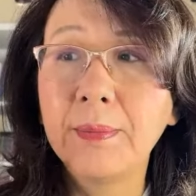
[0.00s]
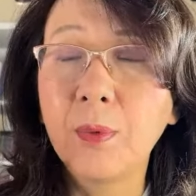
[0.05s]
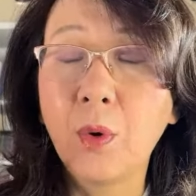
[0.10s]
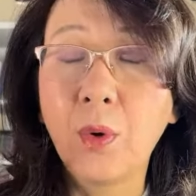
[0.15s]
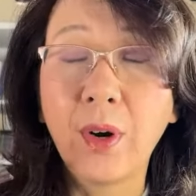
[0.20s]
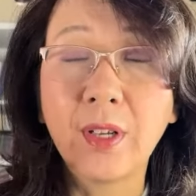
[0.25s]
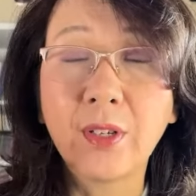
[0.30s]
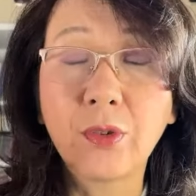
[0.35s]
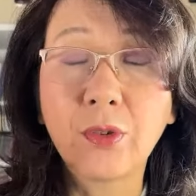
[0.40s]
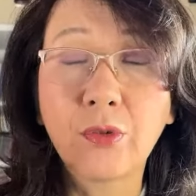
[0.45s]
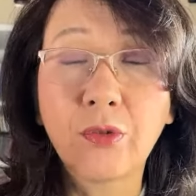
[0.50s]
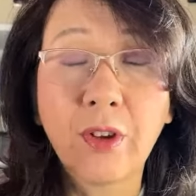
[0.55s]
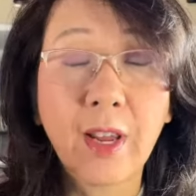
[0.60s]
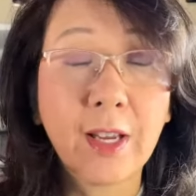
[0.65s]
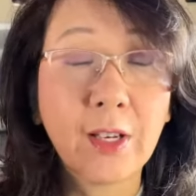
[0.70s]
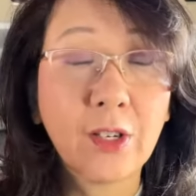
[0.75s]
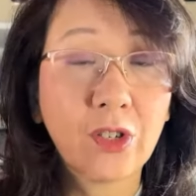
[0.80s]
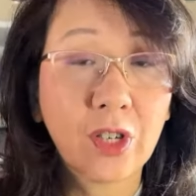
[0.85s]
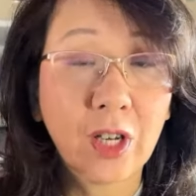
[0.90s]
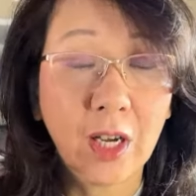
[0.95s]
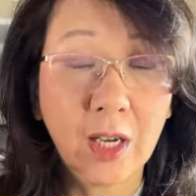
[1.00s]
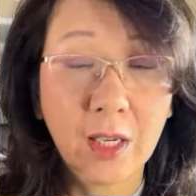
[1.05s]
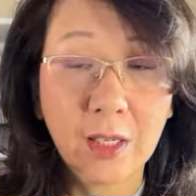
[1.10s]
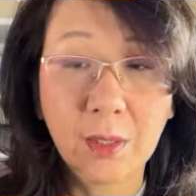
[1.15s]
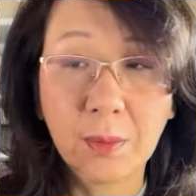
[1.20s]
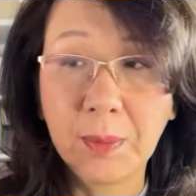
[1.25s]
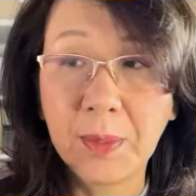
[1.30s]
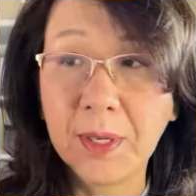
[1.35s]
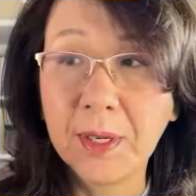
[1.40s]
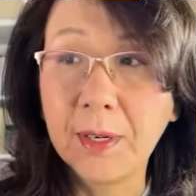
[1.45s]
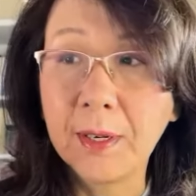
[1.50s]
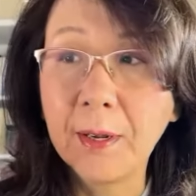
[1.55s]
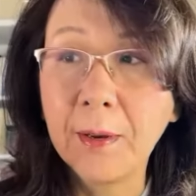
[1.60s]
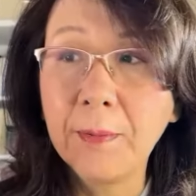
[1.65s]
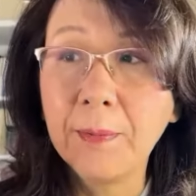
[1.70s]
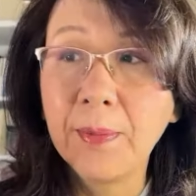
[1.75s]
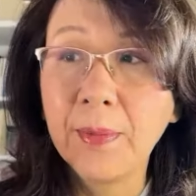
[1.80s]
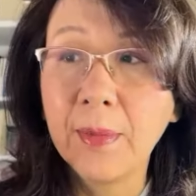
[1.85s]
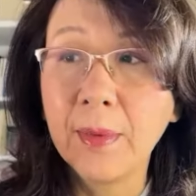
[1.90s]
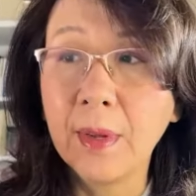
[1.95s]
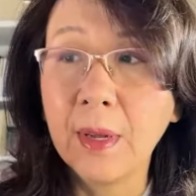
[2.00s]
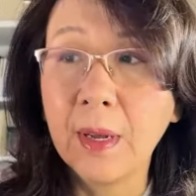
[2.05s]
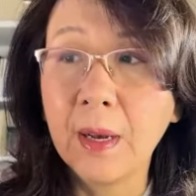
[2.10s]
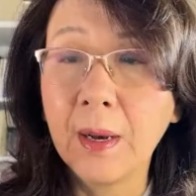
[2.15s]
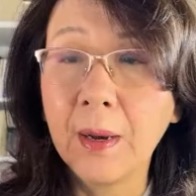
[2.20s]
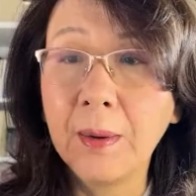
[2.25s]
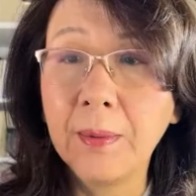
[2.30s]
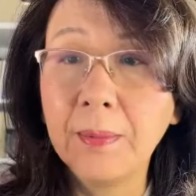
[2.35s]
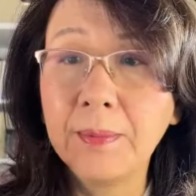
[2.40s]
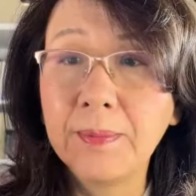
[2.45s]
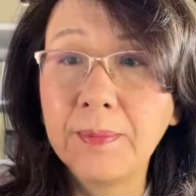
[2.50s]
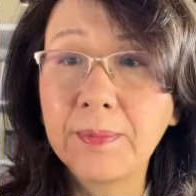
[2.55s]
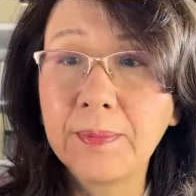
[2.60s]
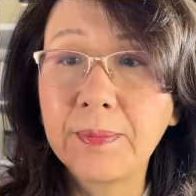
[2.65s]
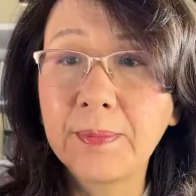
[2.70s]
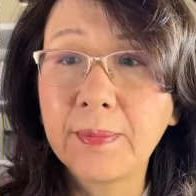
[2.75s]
Or estranged husband, and